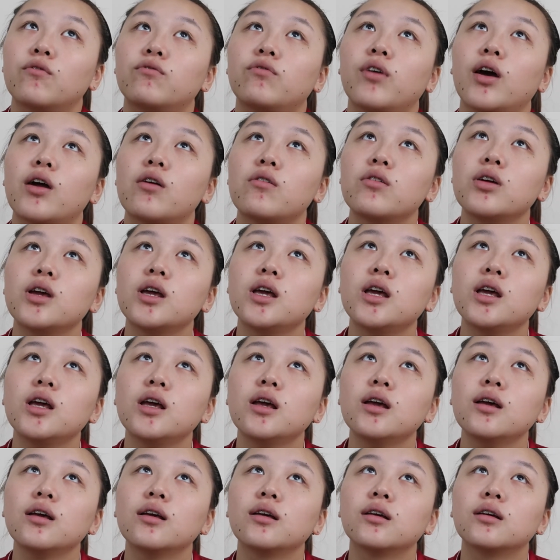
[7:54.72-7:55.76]

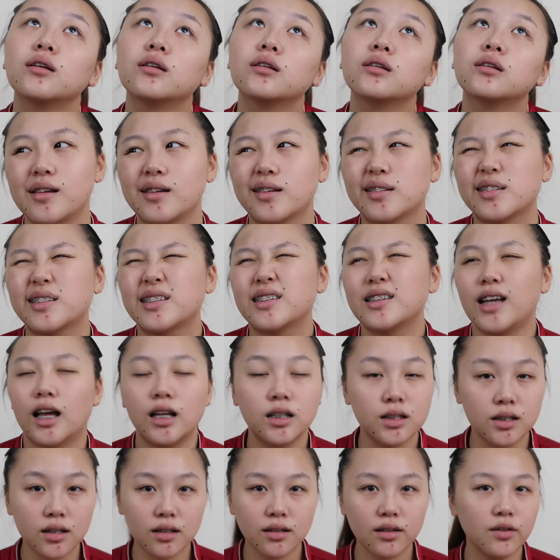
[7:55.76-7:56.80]
very
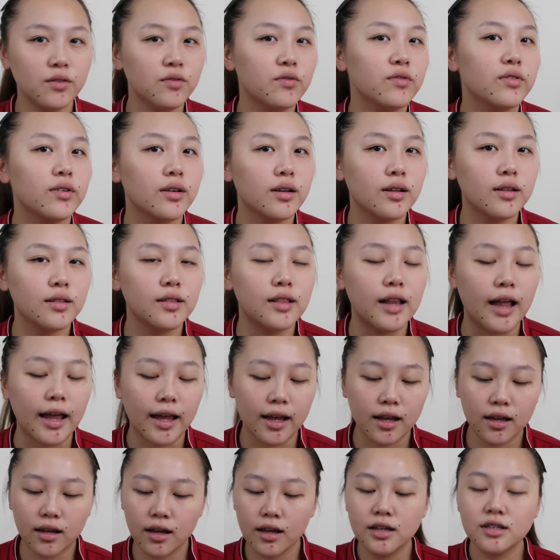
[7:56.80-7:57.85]
sensitive.
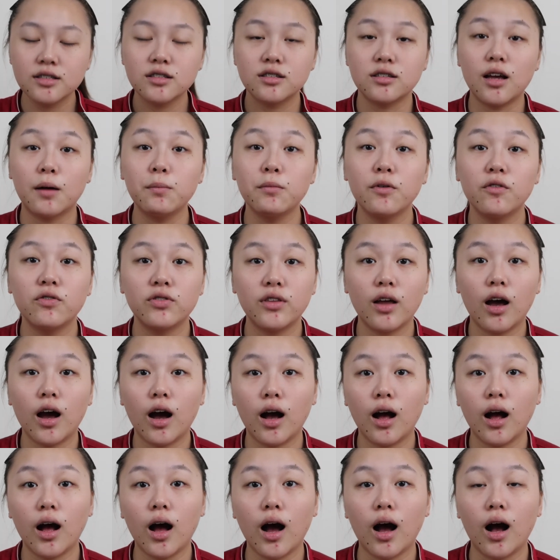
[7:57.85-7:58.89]
Like some of
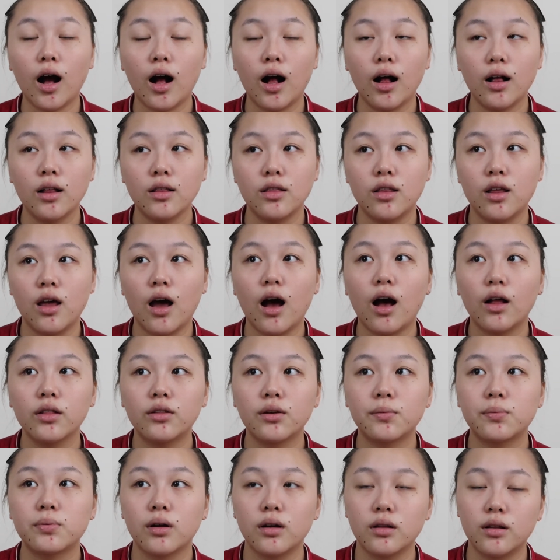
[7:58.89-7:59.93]
the
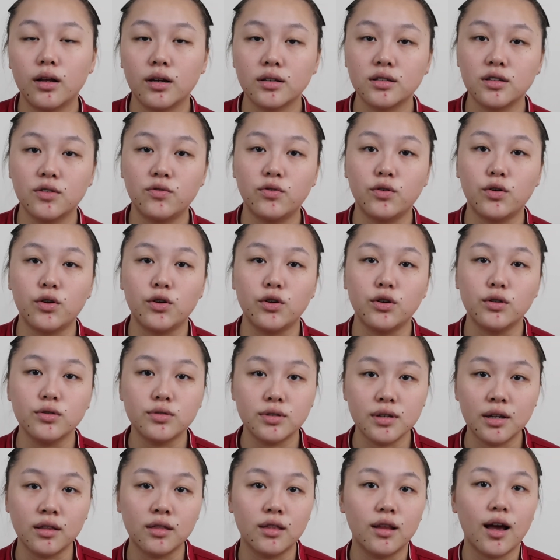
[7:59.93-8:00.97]
other products, if you're
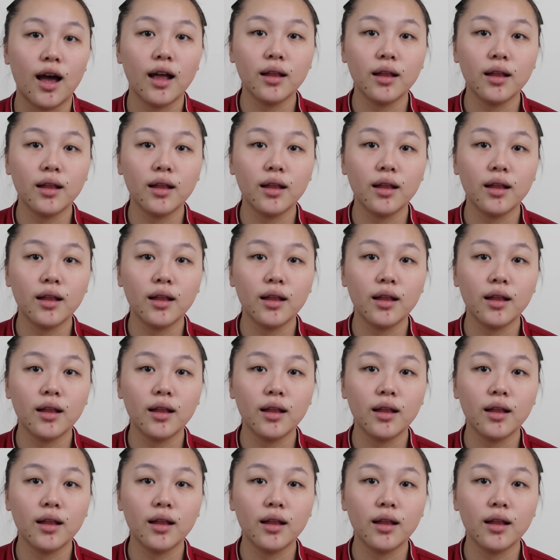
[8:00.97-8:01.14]
using